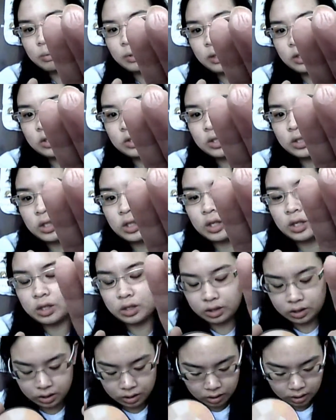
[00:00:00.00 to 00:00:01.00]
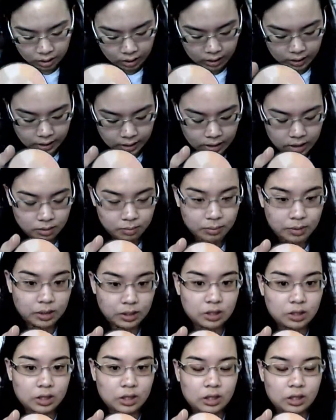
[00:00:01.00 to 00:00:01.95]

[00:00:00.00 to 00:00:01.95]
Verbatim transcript: peachy color, a light peach